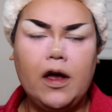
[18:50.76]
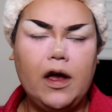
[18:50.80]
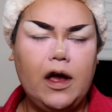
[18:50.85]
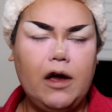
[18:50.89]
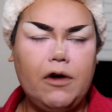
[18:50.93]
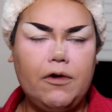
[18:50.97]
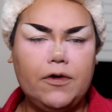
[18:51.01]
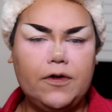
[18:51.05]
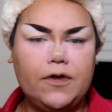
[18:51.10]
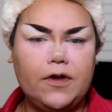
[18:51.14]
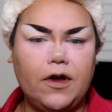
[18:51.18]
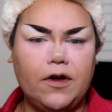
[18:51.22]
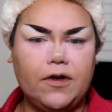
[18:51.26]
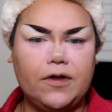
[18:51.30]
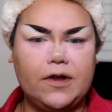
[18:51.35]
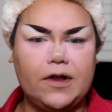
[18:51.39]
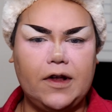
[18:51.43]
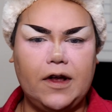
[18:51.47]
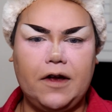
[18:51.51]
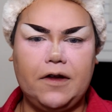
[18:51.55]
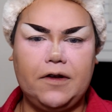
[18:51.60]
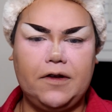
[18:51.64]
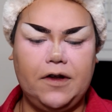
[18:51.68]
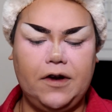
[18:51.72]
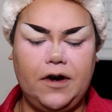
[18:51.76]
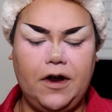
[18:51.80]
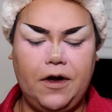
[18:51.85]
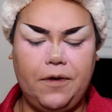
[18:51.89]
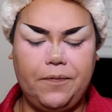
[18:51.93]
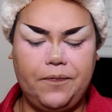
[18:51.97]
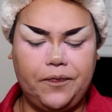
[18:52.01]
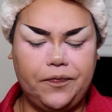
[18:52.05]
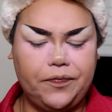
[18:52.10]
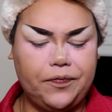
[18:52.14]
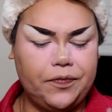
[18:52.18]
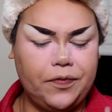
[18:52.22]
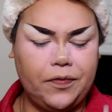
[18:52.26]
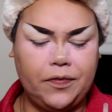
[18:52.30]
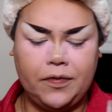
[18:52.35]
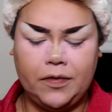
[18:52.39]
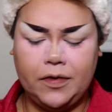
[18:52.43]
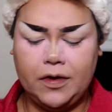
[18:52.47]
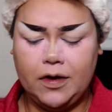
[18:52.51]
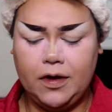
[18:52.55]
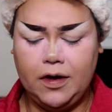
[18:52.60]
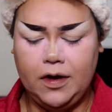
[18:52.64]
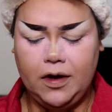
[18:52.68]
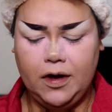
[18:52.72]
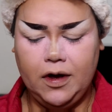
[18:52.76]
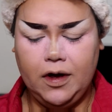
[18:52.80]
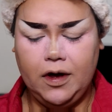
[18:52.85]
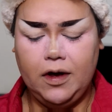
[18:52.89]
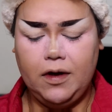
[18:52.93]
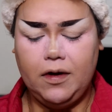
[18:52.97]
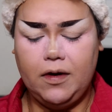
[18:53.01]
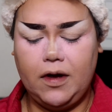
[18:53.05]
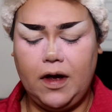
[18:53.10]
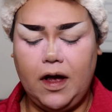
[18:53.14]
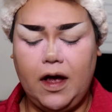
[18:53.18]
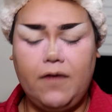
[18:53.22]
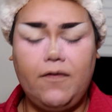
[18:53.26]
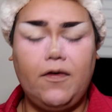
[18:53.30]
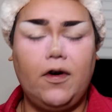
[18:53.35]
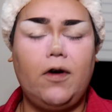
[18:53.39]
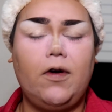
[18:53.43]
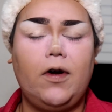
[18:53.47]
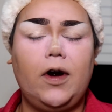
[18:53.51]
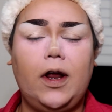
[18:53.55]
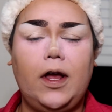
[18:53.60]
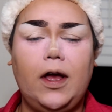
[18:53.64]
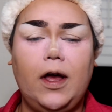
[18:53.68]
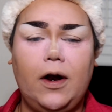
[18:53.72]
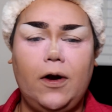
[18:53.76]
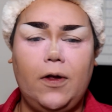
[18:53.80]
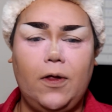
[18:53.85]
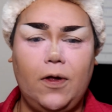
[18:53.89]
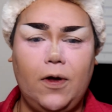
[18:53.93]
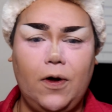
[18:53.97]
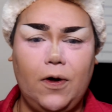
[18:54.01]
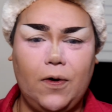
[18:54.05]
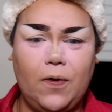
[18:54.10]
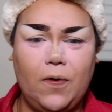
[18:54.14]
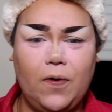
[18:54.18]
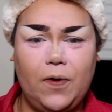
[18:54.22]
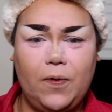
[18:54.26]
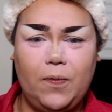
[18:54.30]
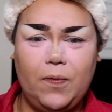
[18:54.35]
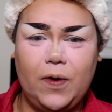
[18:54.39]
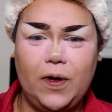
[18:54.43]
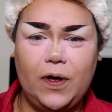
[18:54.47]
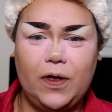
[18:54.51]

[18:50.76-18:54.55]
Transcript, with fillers: How was y'all's day today? I've already had a long one,